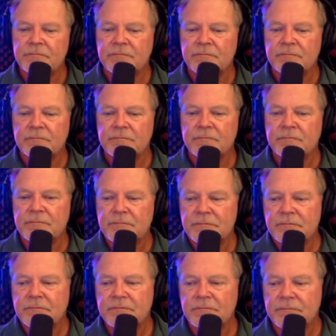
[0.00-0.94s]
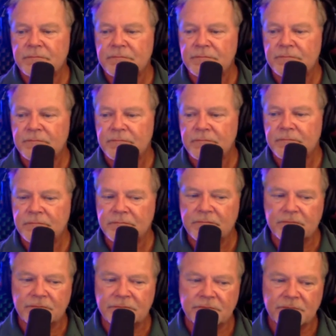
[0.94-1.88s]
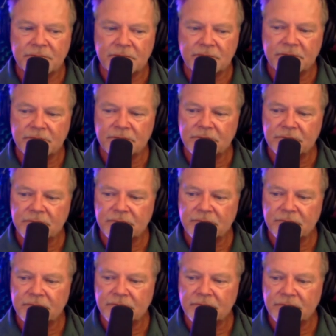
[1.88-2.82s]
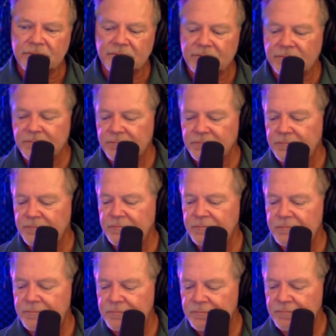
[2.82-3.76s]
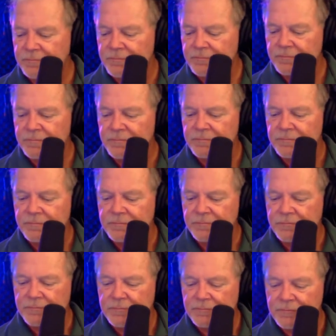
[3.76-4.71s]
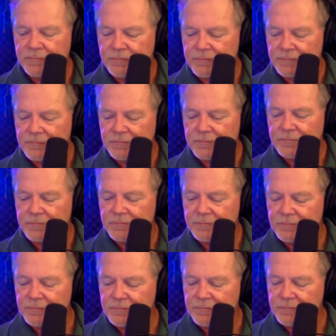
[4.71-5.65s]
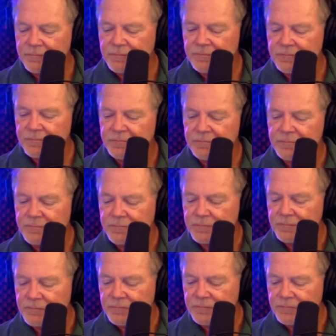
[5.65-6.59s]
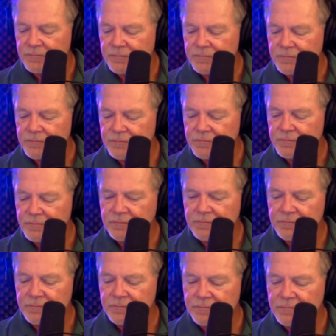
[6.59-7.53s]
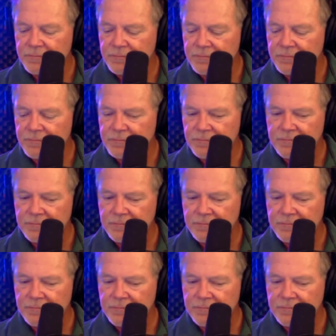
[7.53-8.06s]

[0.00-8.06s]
(not speaking)